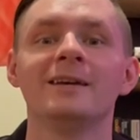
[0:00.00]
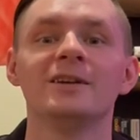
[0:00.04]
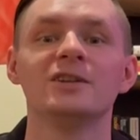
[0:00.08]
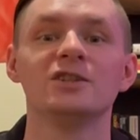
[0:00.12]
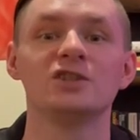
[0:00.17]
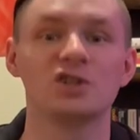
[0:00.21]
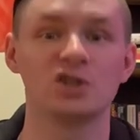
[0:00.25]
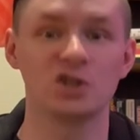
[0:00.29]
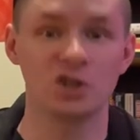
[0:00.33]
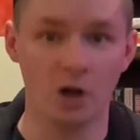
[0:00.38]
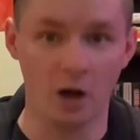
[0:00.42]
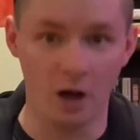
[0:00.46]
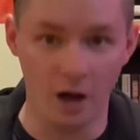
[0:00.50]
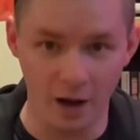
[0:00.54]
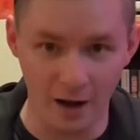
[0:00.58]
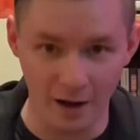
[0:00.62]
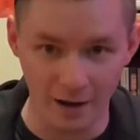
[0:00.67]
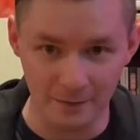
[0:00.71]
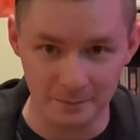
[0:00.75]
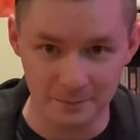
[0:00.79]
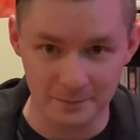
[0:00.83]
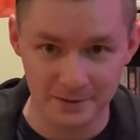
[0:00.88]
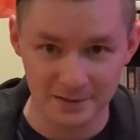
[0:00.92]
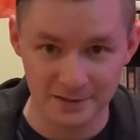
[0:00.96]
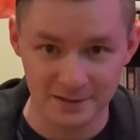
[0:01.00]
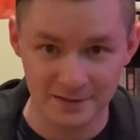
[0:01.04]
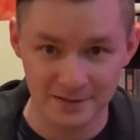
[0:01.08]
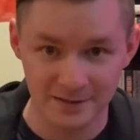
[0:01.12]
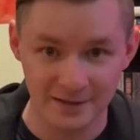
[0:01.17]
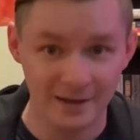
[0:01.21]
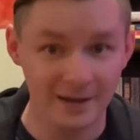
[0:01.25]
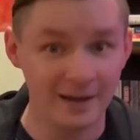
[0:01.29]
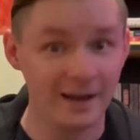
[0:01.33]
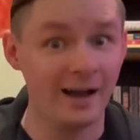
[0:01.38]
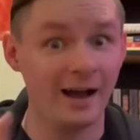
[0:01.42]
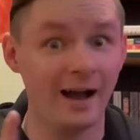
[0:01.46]
chops!
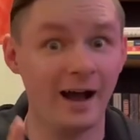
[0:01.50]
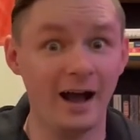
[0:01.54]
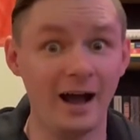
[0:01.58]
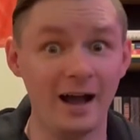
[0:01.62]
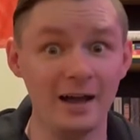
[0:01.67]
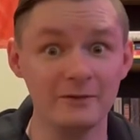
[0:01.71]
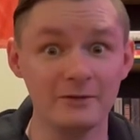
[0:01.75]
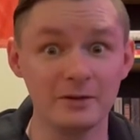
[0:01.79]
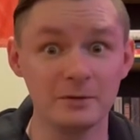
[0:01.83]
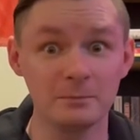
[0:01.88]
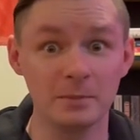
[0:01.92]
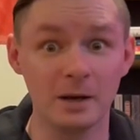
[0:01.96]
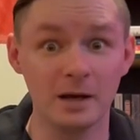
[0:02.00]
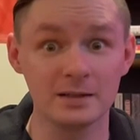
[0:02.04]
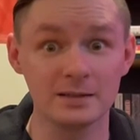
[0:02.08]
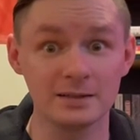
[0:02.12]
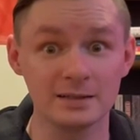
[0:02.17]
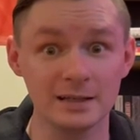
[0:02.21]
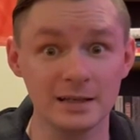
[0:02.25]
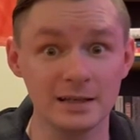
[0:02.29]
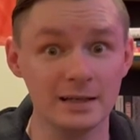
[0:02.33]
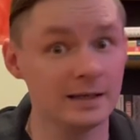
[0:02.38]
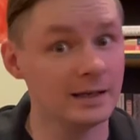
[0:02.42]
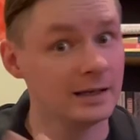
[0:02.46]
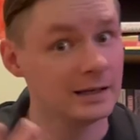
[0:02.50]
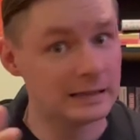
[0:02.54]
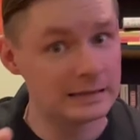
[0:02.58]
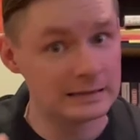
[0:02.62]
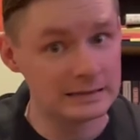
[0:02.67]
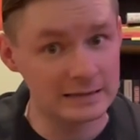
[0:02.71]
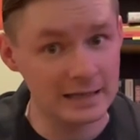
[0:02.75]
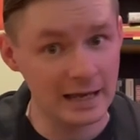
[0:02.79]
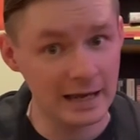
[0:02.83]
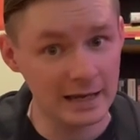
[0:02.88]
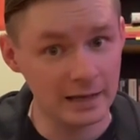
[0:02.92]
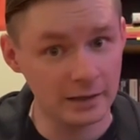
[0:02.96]
Ivan Putski,
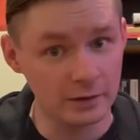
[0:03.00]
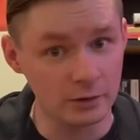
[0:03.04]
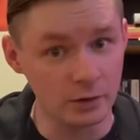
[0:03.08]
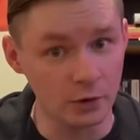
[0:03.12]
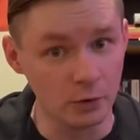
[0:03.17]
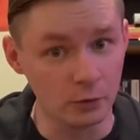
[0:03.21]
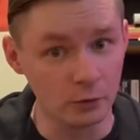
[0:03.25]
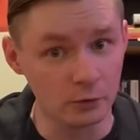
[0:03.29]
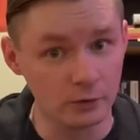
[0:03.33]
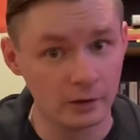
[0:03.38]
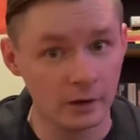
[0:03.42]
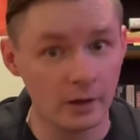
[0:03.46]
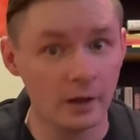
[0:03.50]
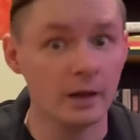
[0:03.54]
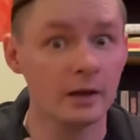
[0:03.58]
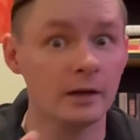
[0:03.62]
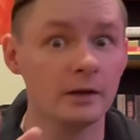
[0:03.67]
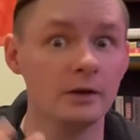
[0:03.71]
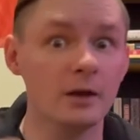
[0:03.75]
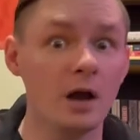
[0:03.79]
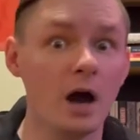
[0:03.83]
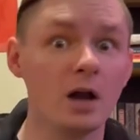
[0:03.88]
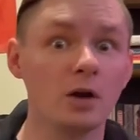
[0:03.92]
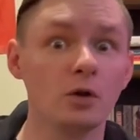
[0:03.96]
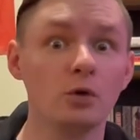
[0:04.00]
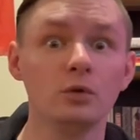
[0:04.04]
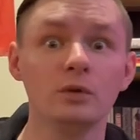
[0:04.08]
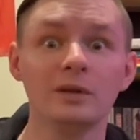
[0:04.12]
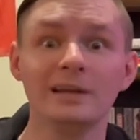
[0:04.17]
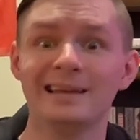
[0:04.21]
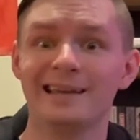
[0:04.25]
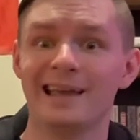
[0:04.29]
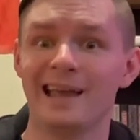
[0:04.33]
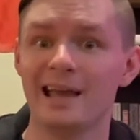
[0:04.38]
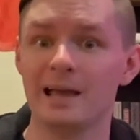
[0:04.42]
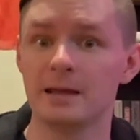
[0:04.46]
take note. Not only
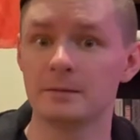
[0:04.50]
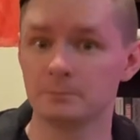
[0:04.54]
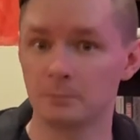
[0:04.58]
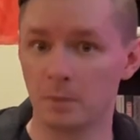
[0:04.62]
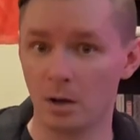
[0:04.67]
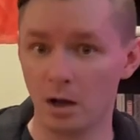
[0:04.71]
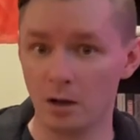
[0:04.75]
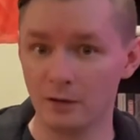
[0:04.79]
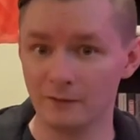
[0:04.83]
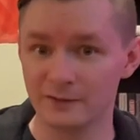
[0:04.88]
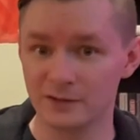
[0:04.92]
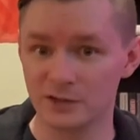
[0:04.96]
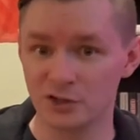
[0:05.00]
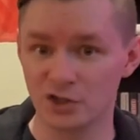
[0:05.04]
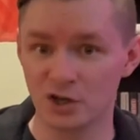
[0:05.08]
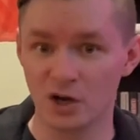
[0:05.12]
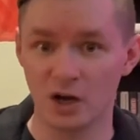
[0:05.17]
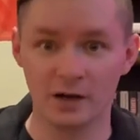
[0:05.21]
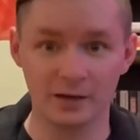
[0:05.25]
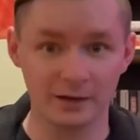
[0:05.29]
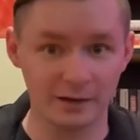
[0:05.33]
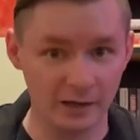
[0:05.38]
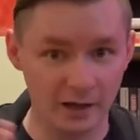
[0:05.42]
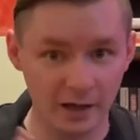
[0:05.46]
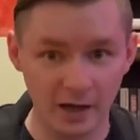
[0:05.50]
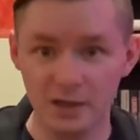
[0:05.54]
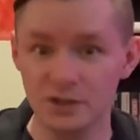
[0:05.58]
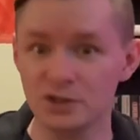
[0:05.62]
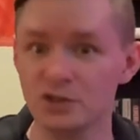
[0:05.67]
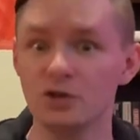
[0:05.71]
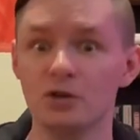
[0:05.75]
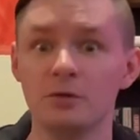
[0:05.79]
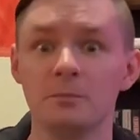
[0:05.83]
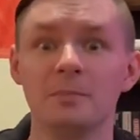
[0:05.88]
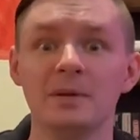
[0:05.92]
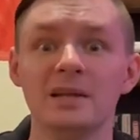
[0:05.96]
can Paul Vachon cut
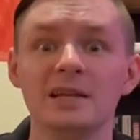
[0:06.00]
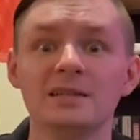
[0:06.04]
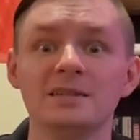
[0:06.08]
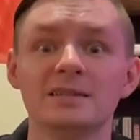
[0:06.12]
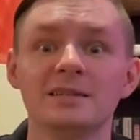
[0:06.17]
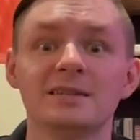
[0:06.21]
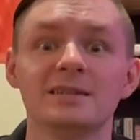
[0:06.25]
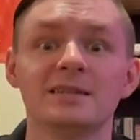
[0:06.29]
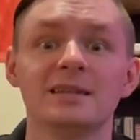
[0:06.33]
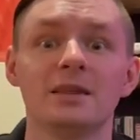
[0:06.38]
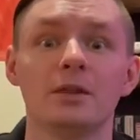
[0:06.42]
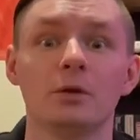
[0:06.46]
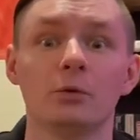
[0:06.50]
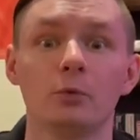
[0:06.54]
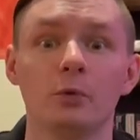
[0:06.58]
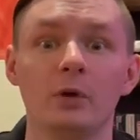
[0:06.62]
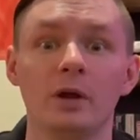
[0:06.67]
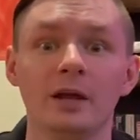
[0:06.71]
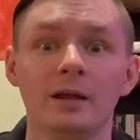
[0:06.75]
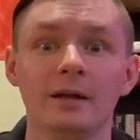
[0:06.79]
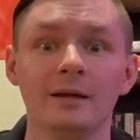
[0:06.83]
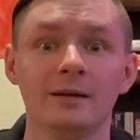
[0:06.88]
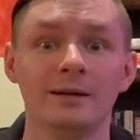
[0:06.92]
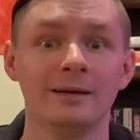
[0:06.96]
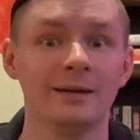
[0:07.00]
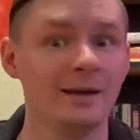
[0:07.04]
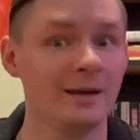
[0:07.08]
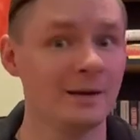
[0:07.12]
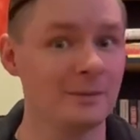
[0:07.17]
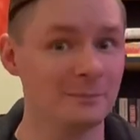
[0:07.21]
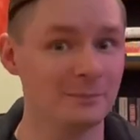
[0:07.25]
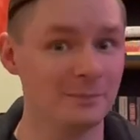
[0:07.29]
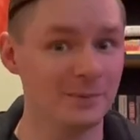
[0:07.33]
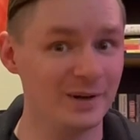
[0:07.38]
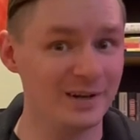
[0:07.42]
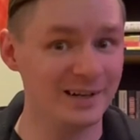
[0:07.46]
you to pieces in the ring,
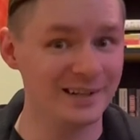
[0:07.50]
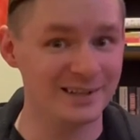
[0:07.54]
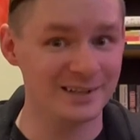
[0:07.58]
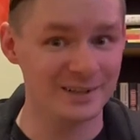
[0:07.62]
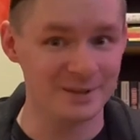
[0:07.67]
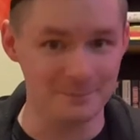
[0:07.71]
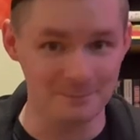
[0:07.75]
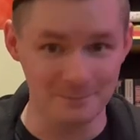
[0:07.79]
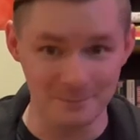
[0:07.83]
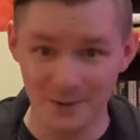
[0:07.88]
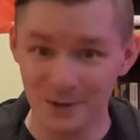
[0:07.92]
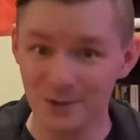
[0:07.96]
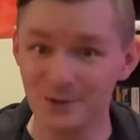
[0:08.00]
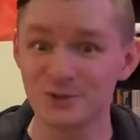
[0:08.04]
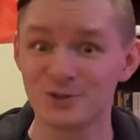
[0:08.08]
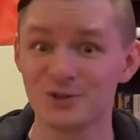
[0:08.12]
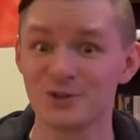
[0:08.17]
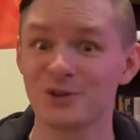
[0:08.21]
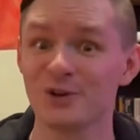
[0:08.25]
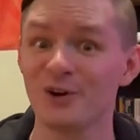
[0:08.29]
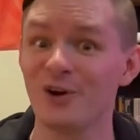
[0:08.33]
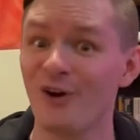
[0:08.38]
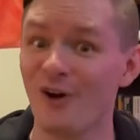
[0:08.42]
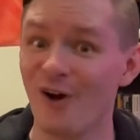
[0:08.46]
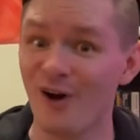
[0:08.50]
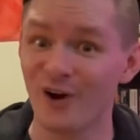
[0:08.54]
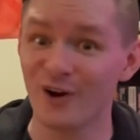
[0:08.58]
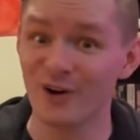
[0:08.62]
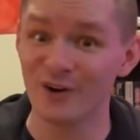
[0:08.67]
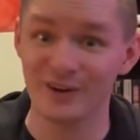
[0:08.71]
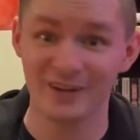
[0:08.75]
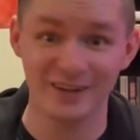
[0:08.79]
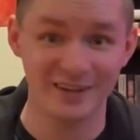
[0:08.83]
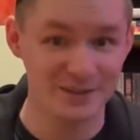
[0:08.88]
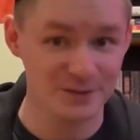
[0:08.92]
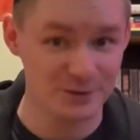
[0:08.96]
but he can melt your heart
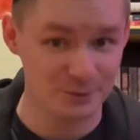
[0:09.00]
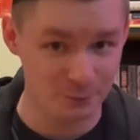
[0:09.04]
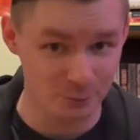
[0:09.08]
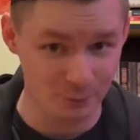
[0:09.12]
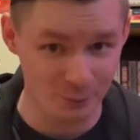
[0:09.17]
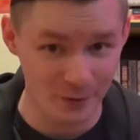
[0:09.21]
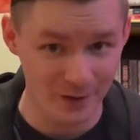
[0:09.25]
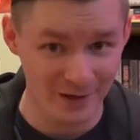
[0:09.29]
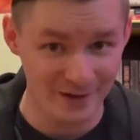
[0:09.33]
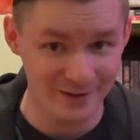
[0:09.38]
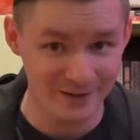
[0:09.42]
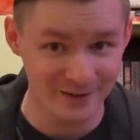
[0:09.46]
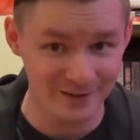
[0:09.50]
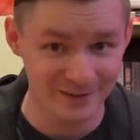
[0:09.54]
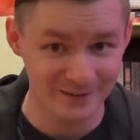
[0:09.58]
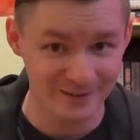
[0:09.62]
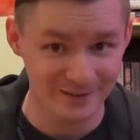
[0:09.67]
as well.